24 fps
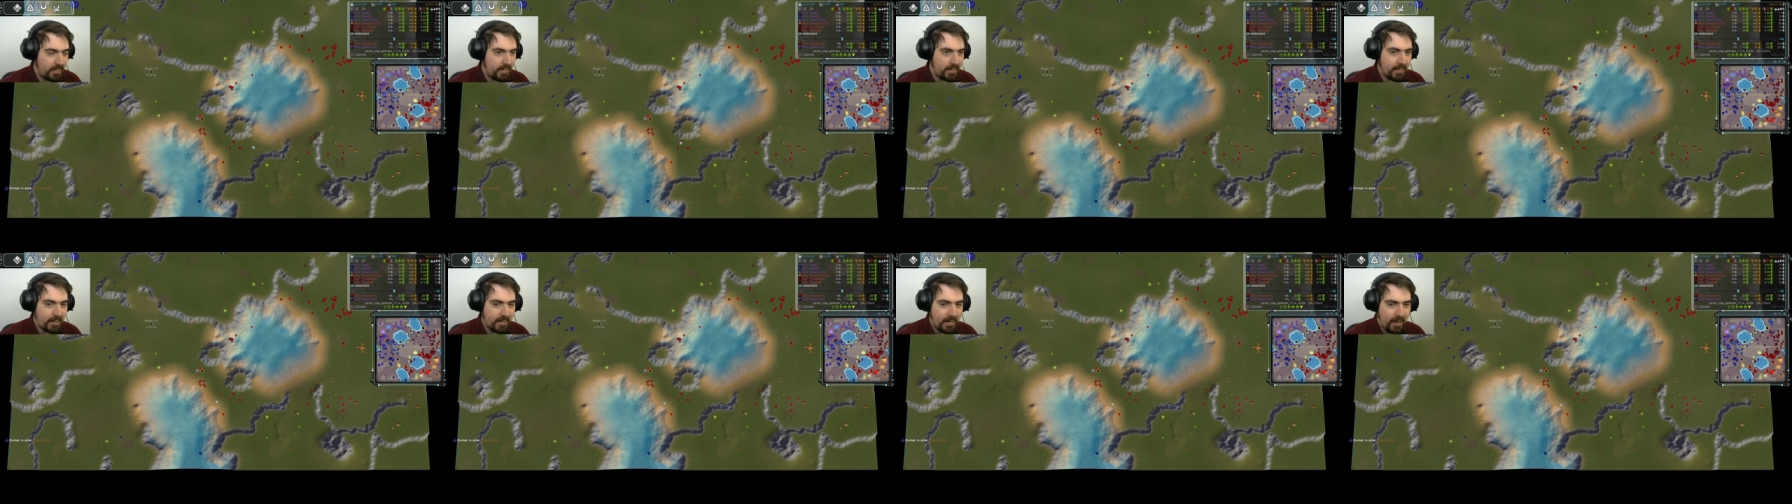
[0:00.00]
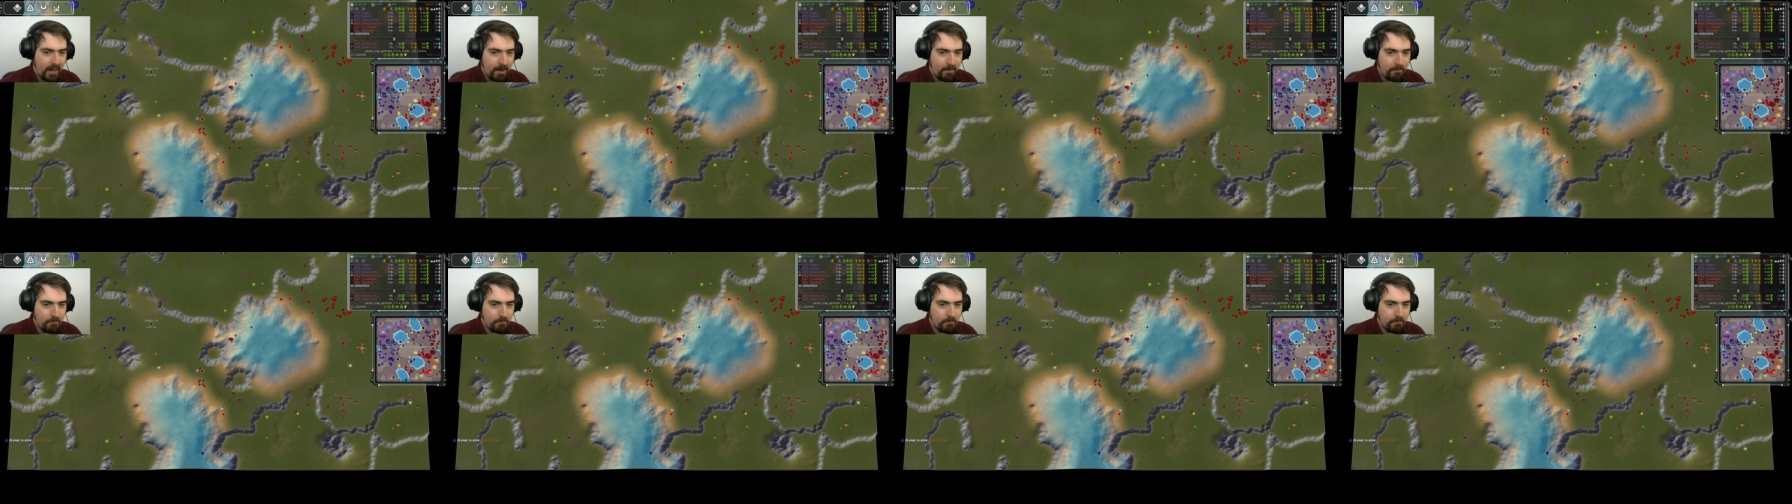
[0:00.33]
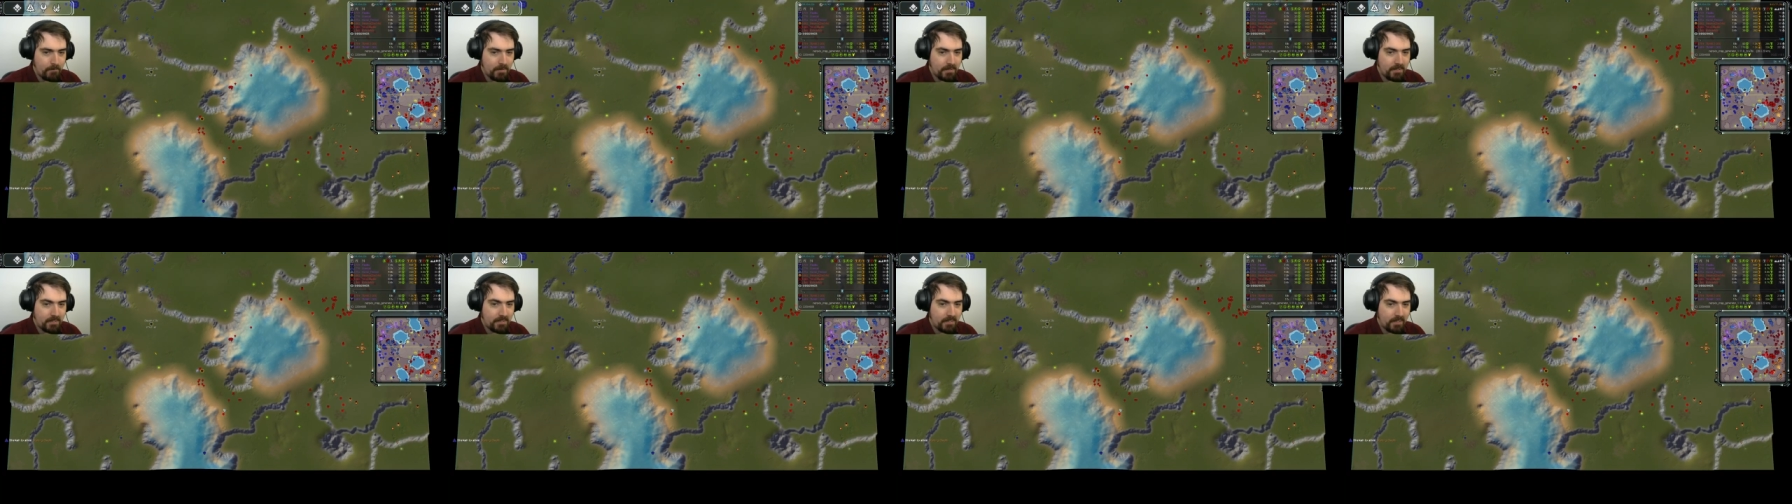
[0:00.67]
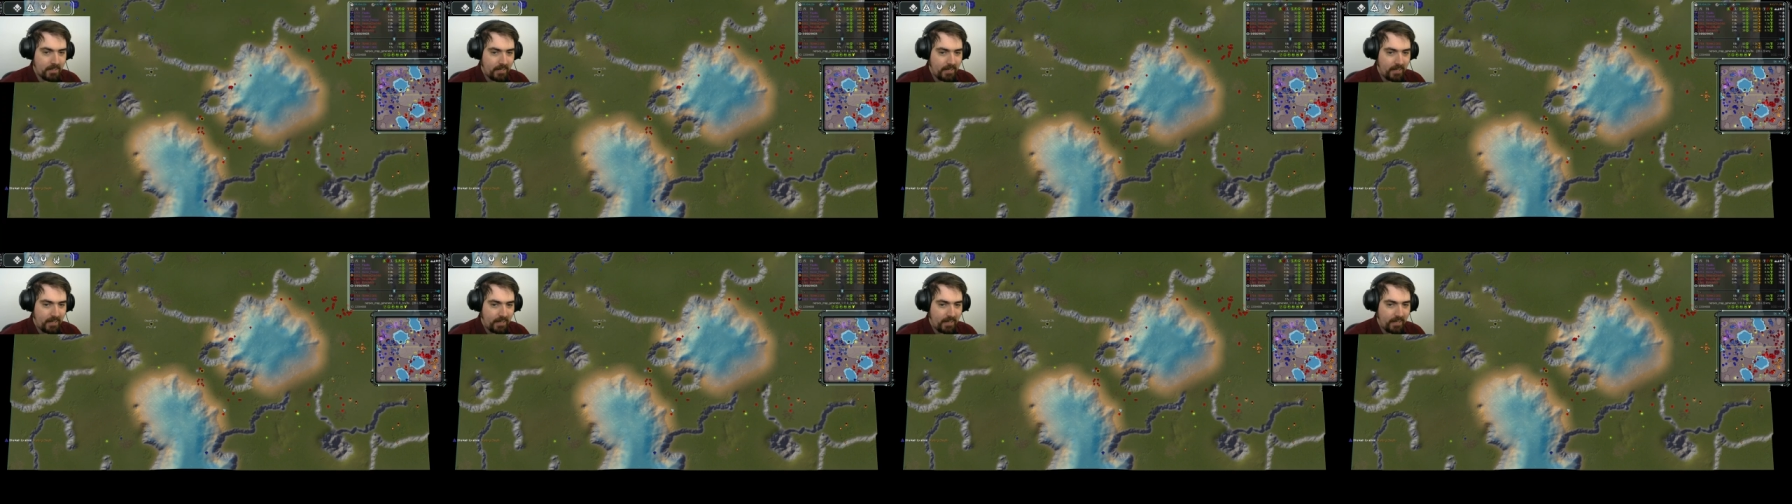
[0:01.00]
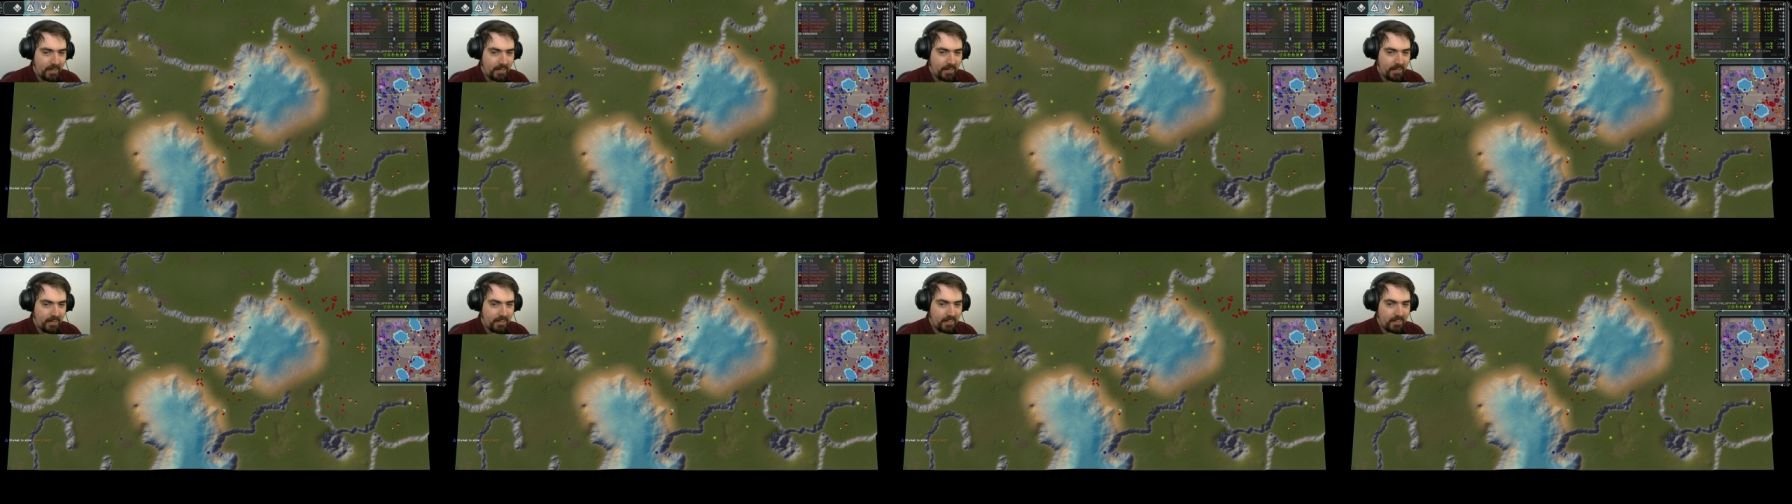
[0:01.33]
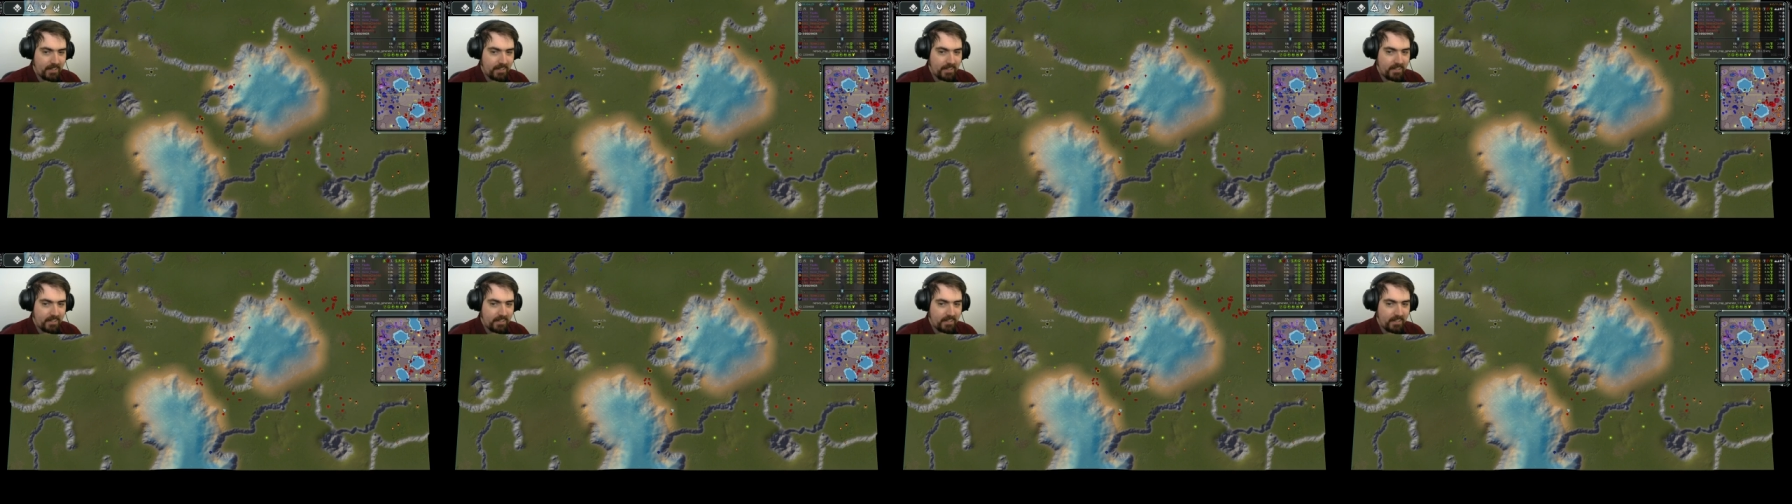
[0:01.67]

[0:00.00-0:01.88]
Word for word: encampment here.